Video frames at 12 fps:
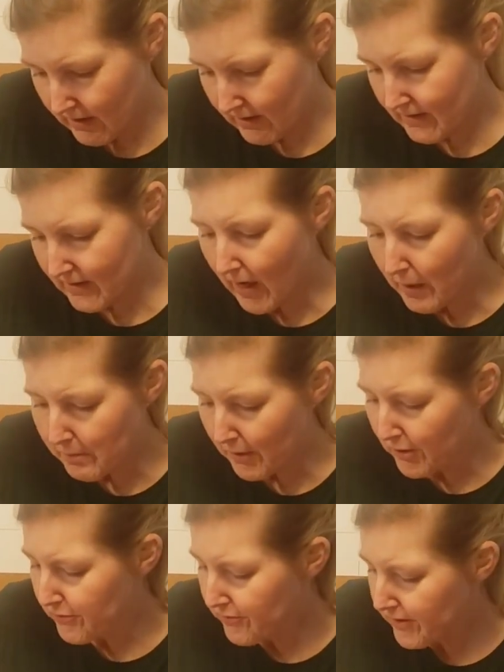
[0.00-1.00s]
It's not
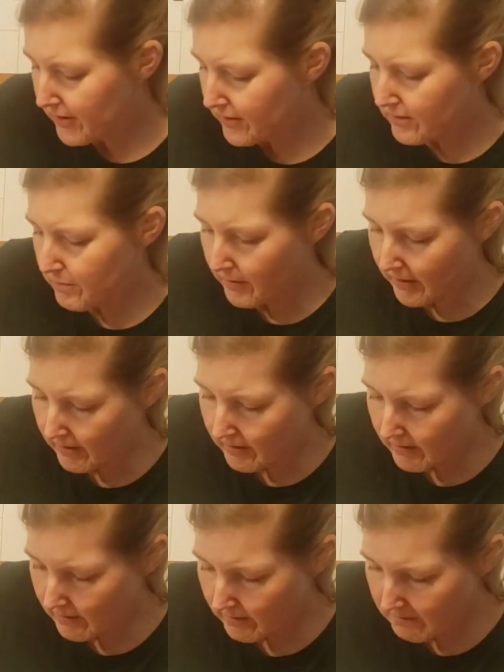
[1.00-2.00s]
perfect, but
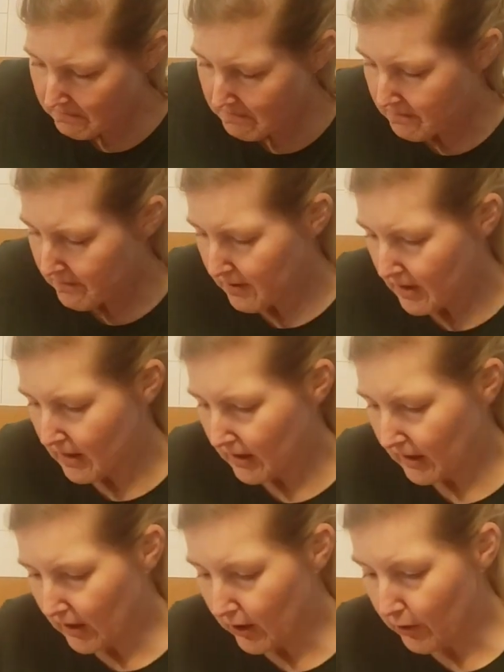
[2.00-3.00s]

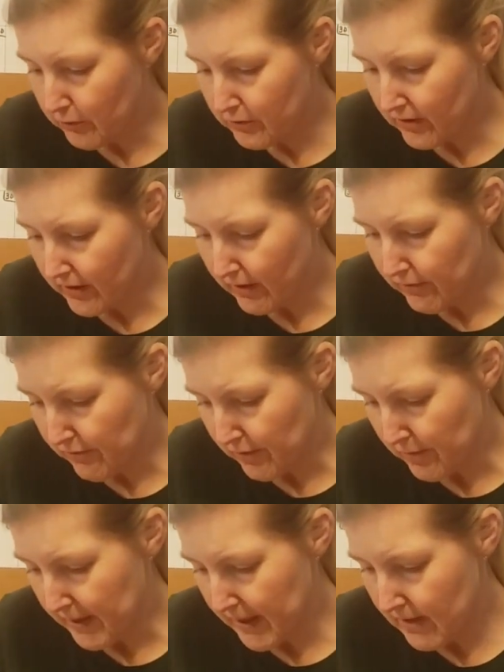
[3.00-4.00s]
close enough
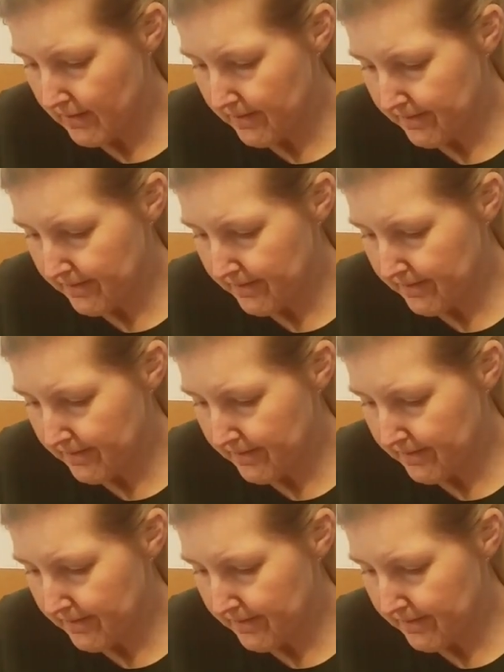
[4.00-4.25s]
for me.